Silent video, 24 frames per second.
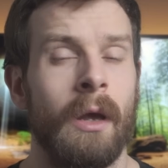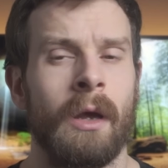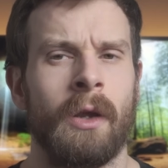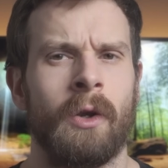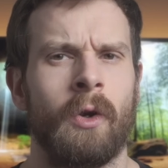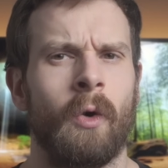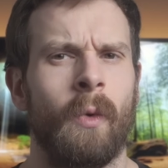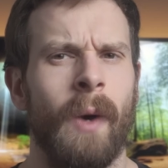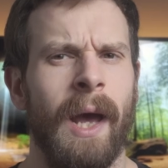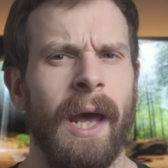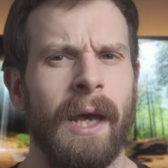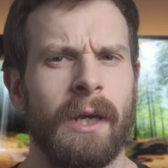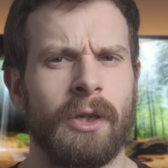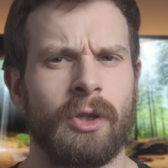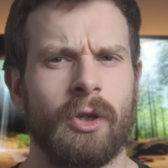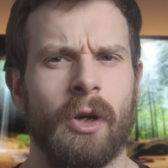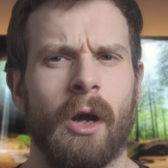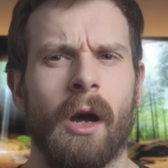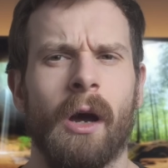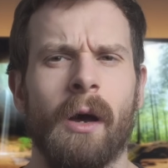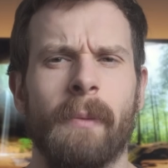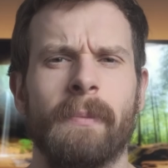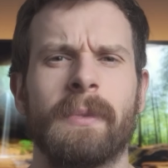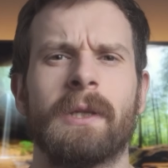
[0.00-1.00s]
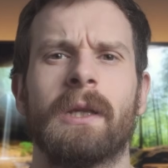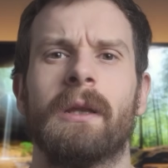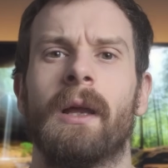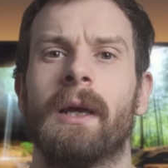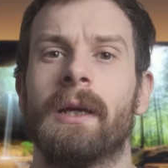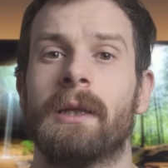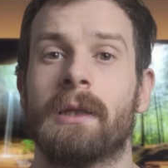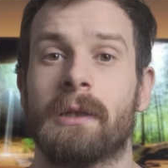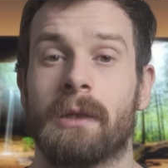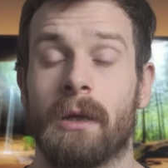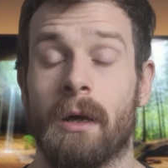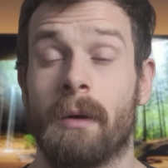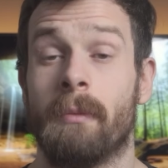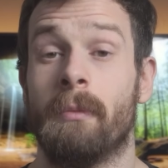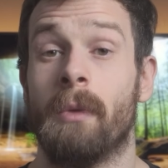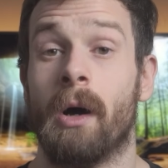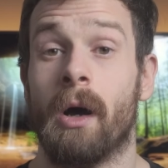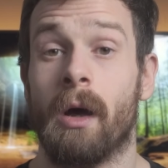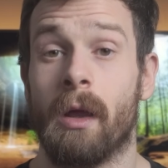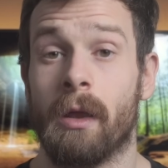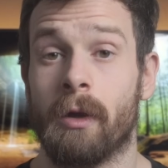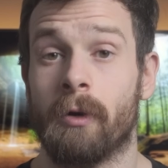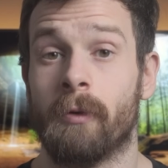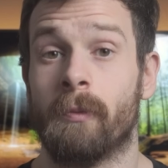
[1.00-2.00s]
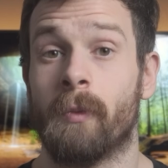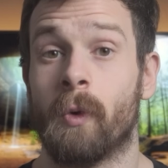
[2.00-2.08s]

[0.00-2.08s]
no extra hubs like some other